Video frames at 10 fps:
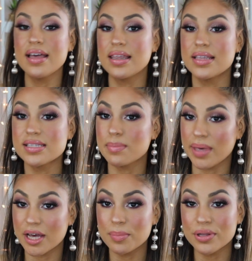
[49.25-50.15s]
and this
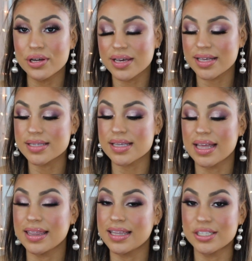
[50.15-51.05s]
makeup look is
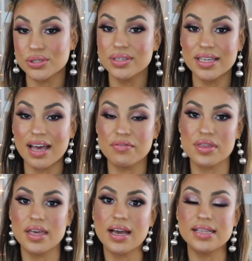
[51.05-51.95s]
literally
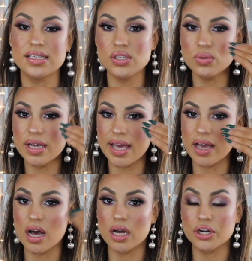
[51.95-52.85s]
everything. I did do like a
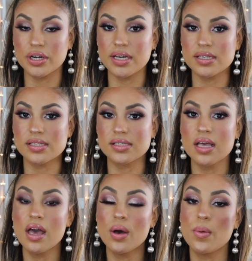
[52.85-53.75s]
cut crease
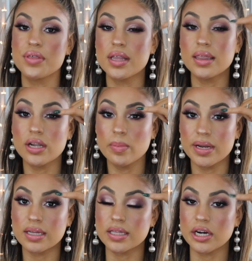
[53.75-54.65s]
with a little bit
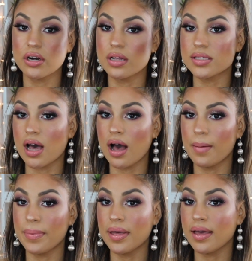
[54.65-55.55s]
of glitter on
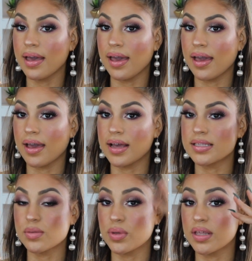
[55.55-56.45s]
top
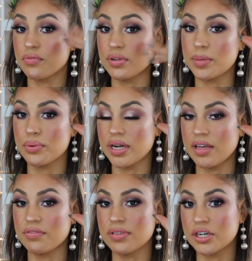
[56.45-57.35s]
and with really
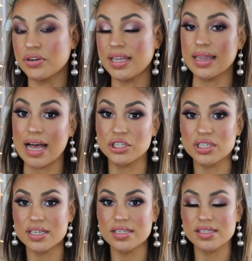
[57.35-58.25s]
pretty fluttery
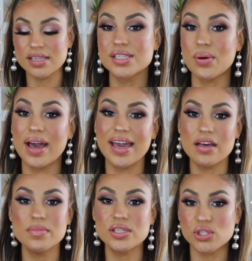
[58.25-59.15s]
lashes. So I
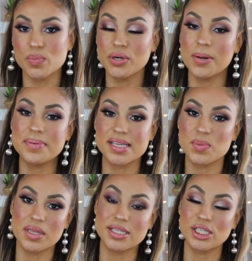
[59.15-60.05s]
am super obsessed
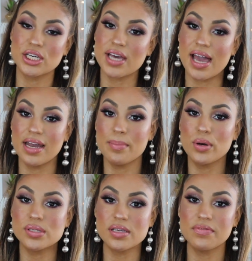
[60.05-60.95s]
with this look, and
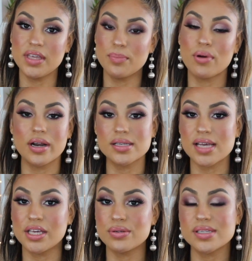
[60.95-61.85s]
most of the products
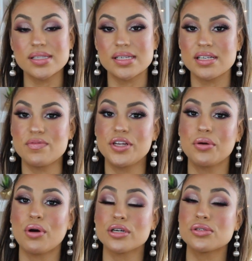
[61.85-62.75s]
I use in today's
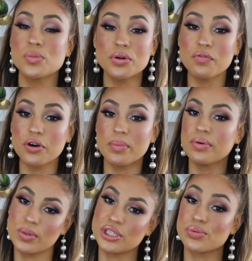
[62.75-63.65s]
video are super
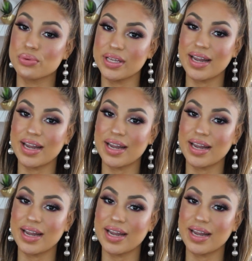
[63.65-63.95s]
affordable, which is really